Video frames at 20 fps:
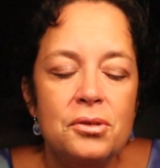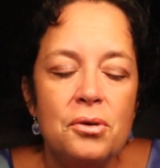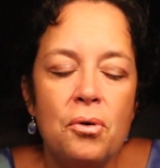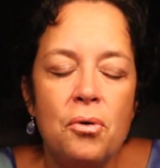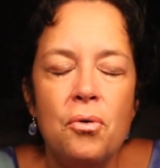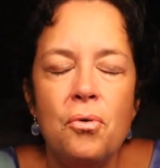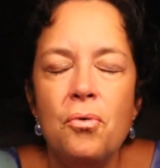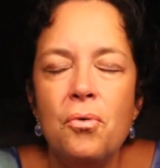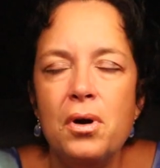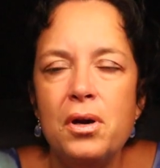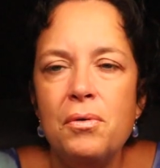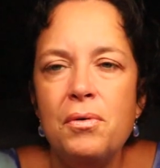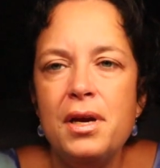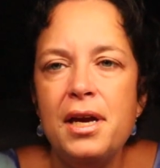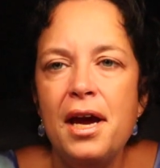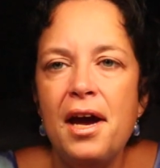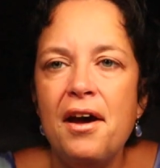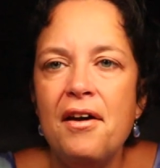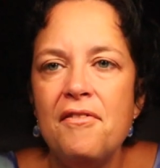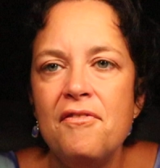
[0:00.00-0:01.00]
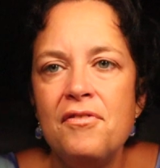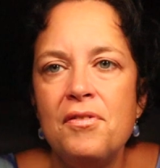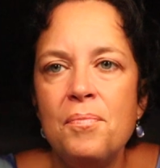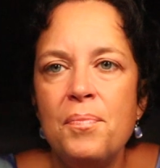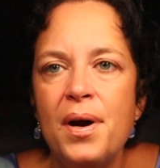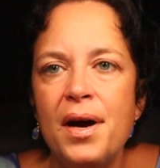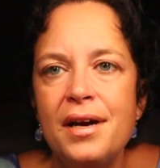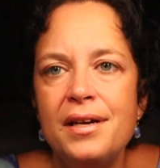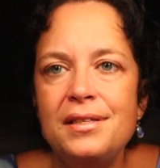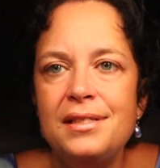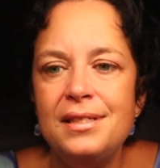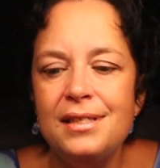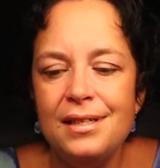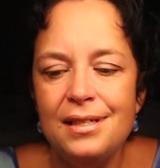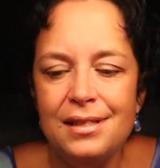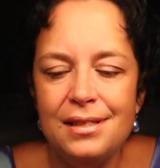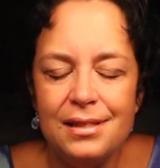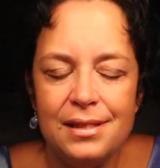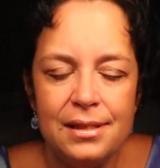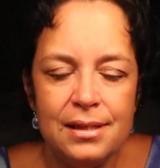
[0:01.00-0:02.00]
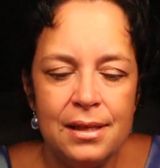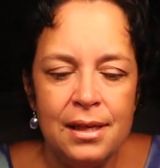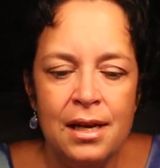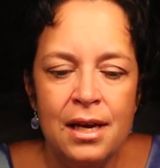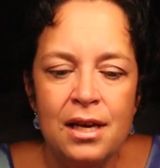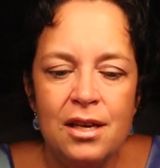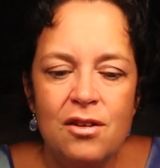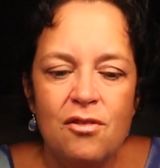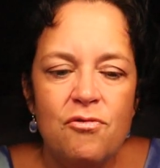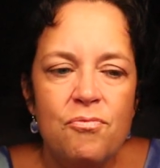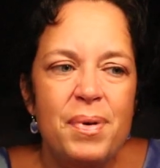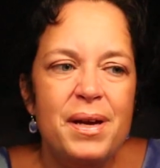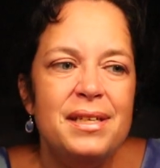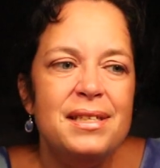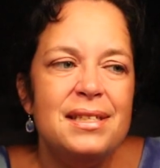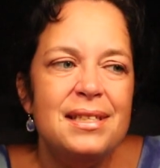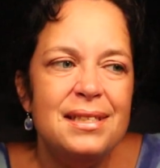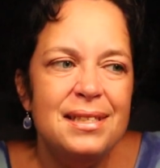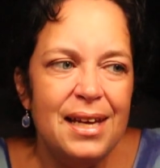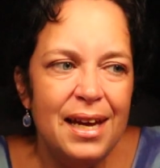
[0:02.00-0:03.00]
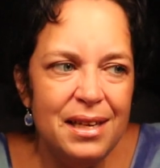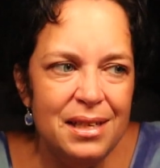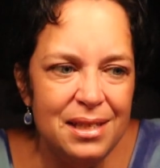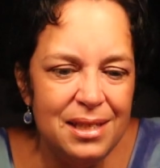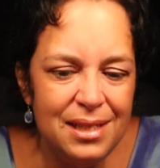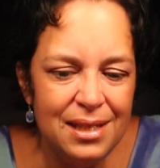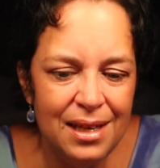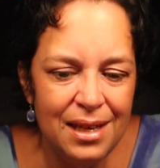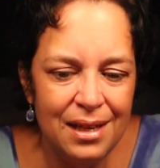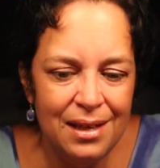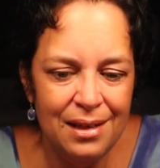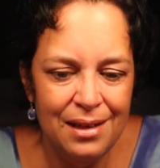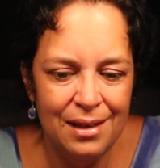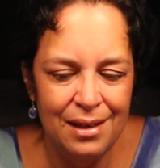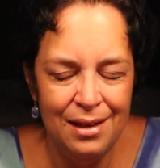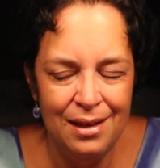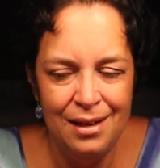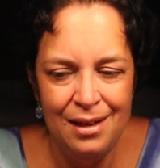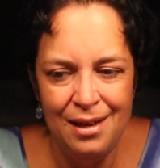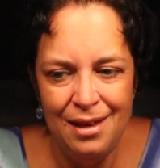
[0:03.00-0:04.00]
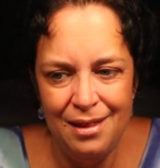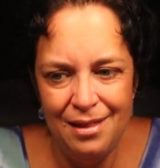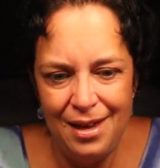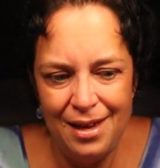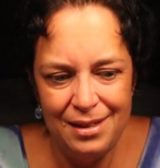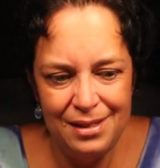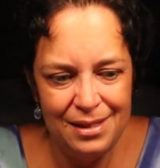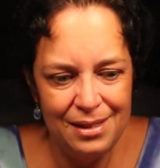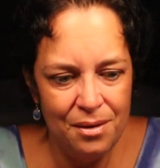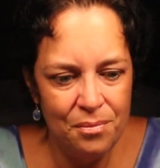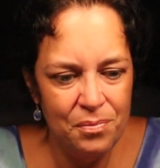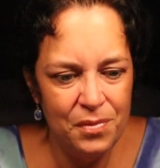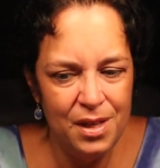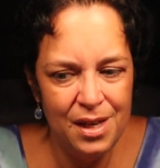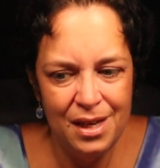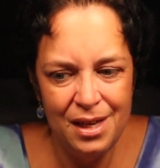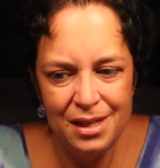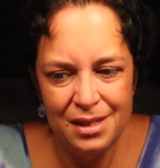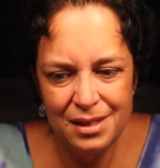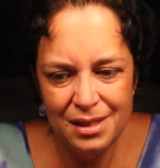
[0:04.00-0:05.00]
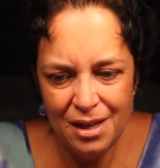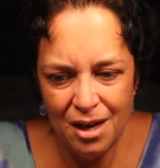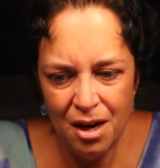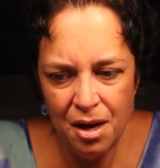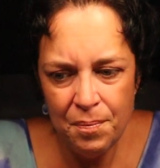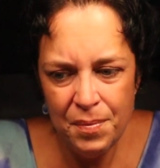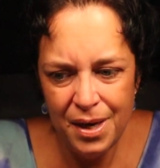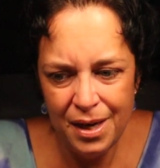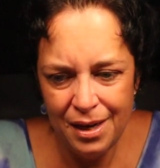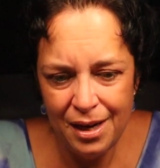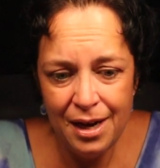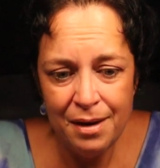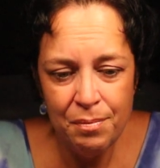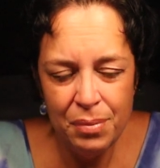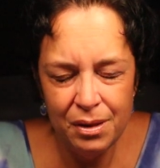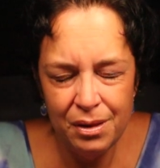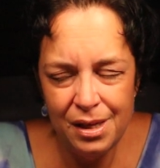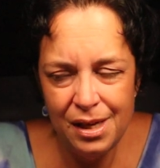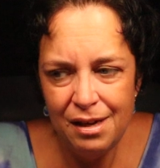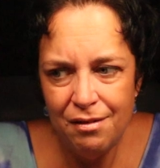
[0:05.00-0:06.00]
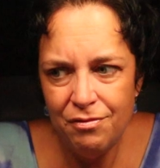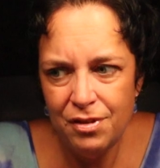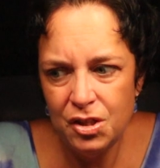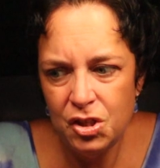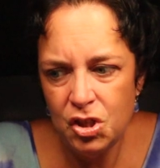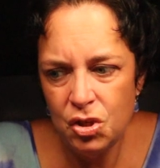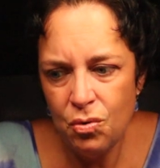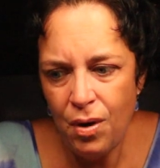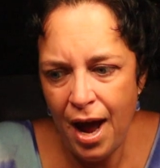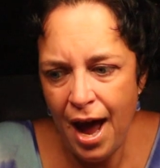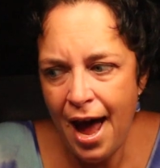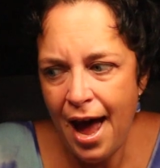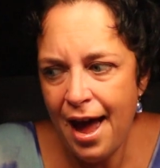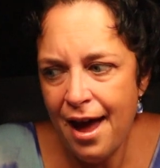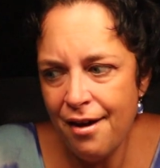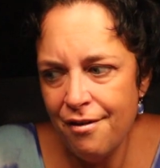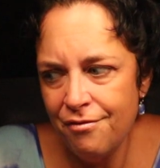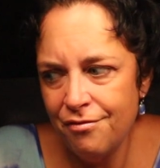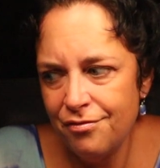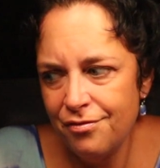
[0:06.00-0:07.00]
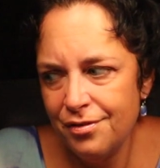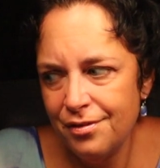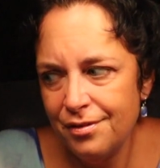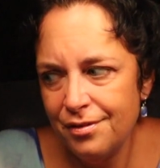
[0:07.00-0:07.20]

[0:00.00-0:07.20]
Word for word: so, what do we have for Pisces? You've been sensing that something is coming. I believe that you have.